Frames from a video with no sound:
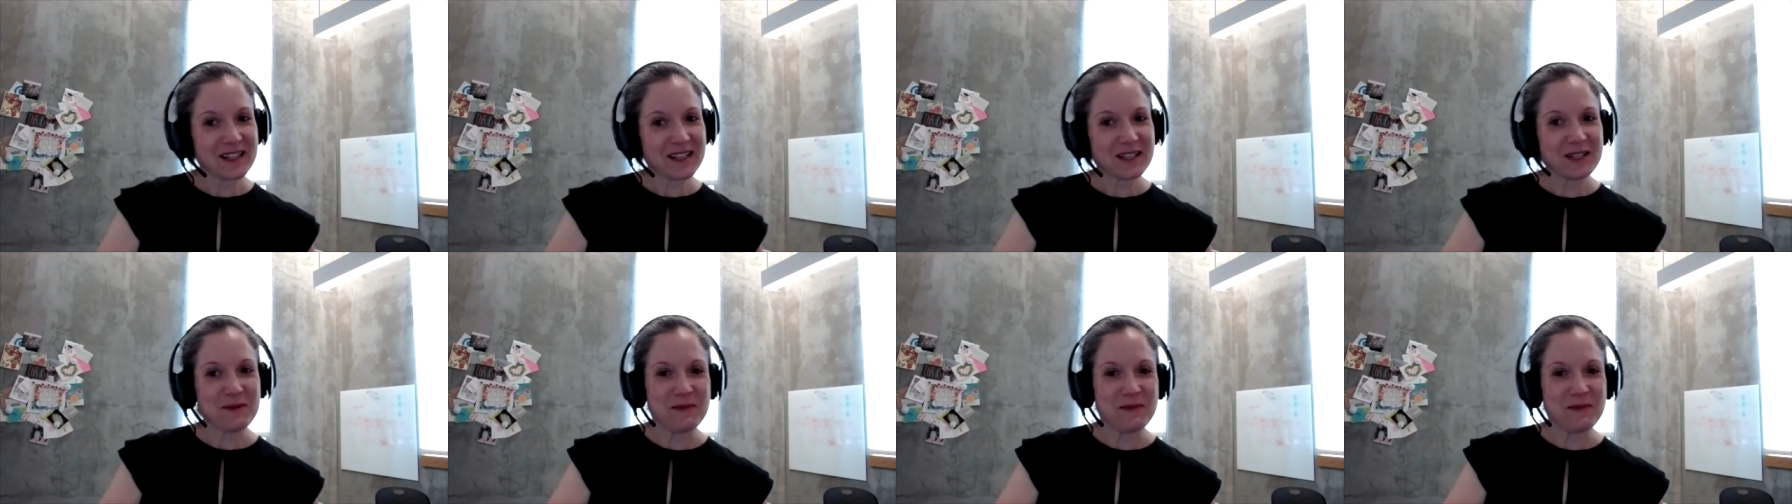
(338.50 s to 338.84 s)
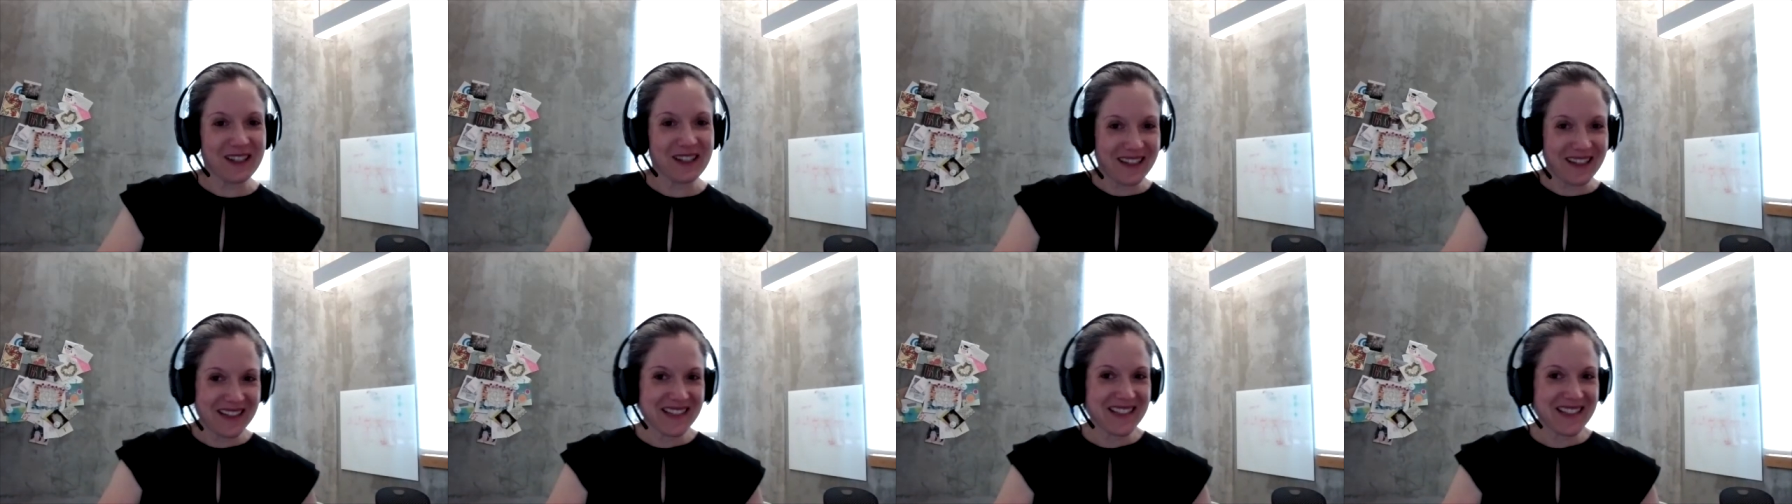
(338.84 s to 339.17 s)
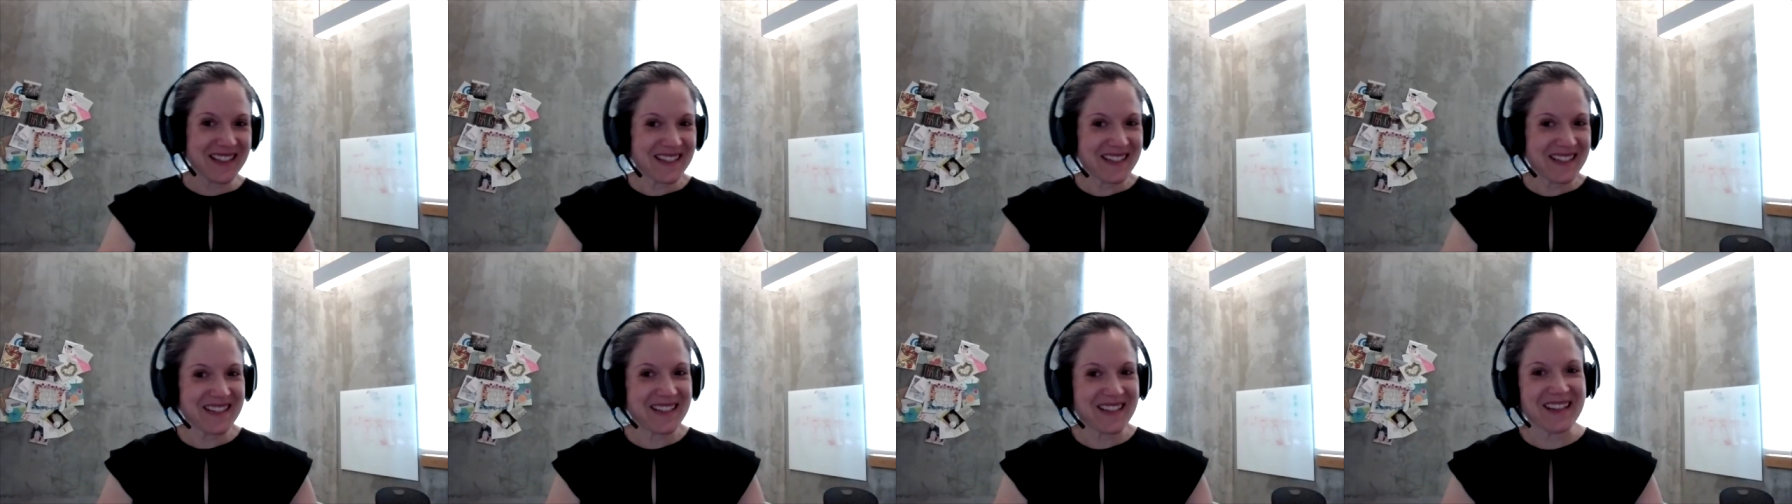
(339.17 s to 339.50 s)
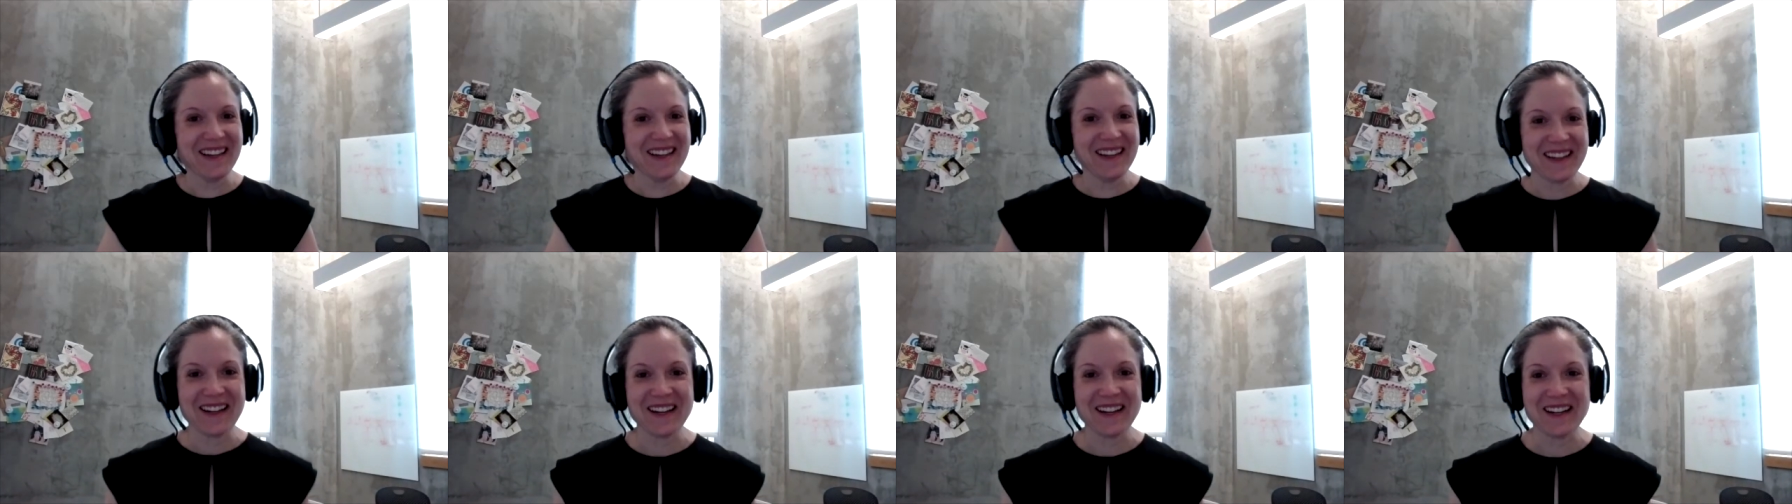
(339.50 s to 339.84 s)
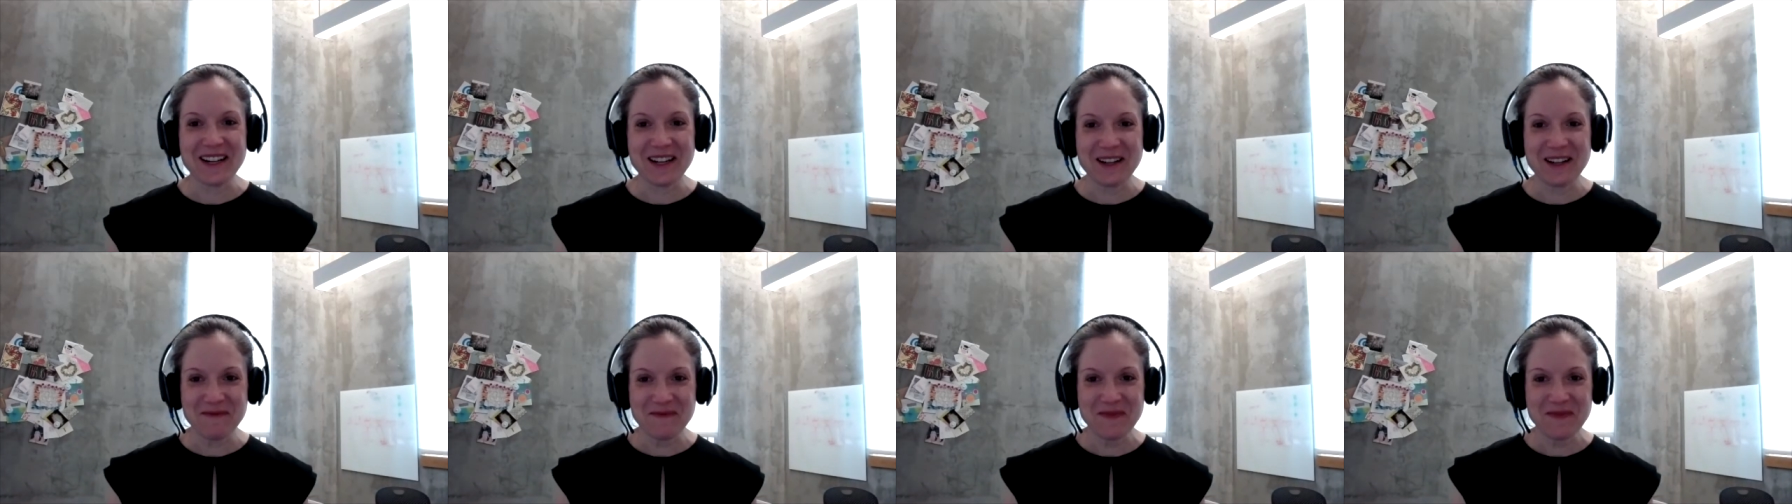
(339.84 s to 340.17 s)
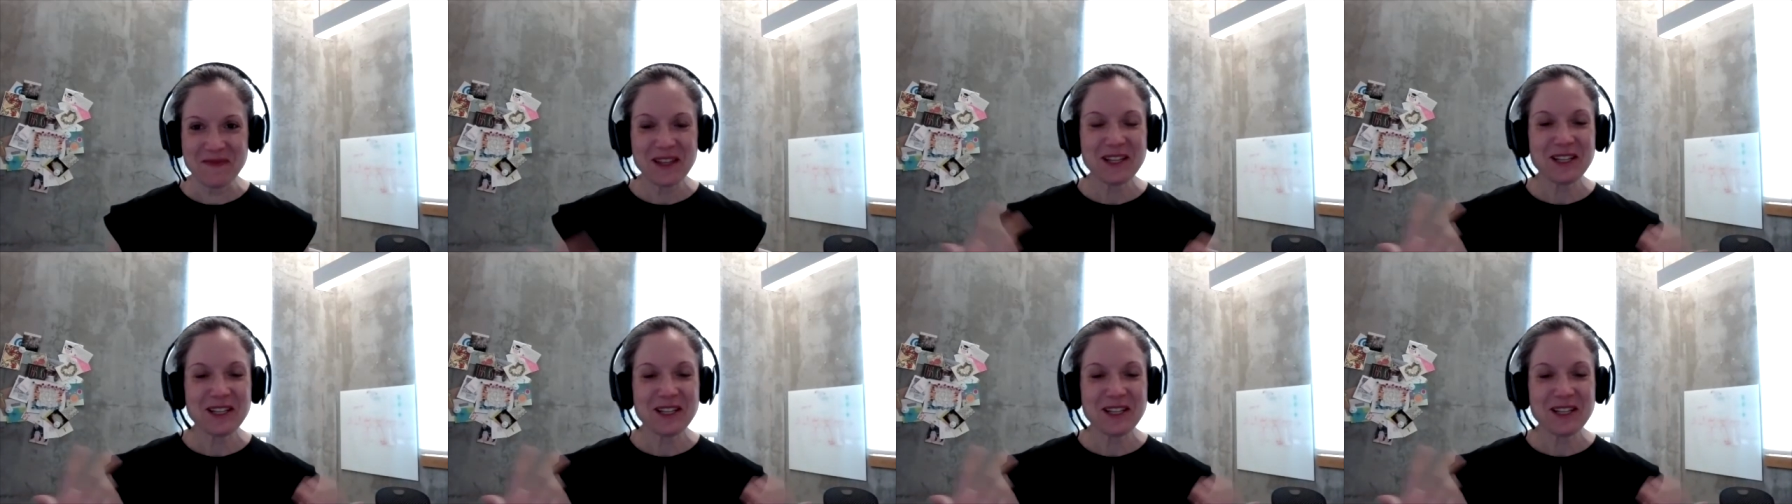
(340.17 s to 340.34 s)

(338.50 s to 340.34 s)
experiences um,